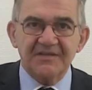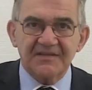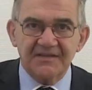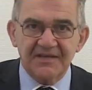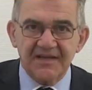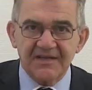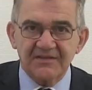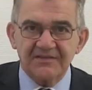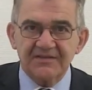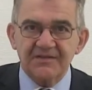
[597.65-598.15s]
with a
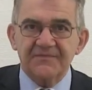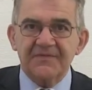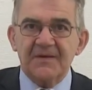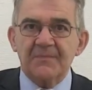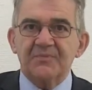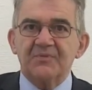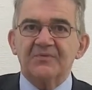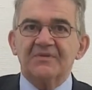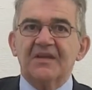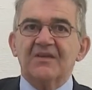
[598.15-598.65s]
negative
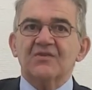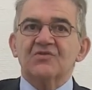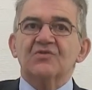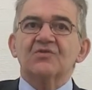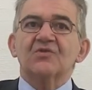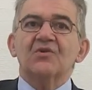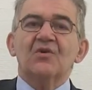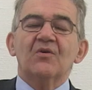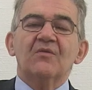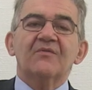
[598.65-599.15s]

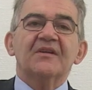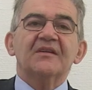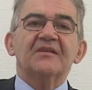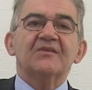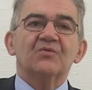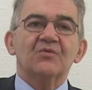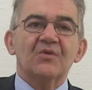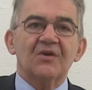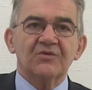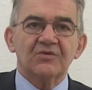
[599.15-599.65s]
reputation
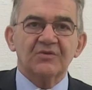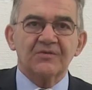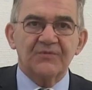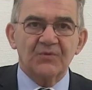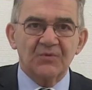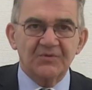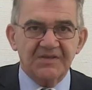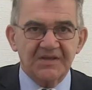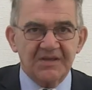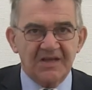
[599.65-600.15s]
covering
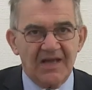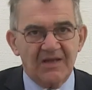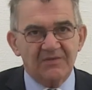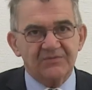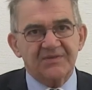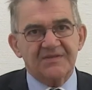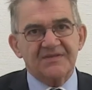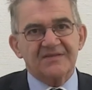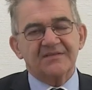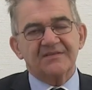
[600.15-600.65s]
240
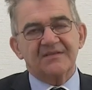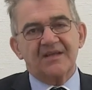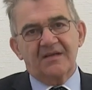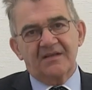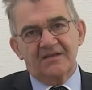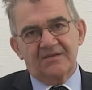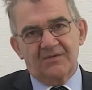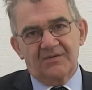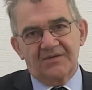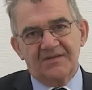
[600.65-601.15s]
countries and
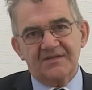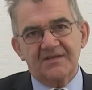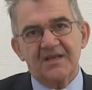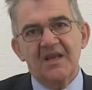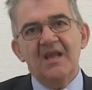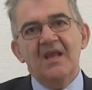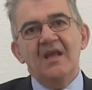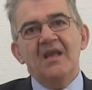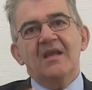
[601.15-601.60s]
territories.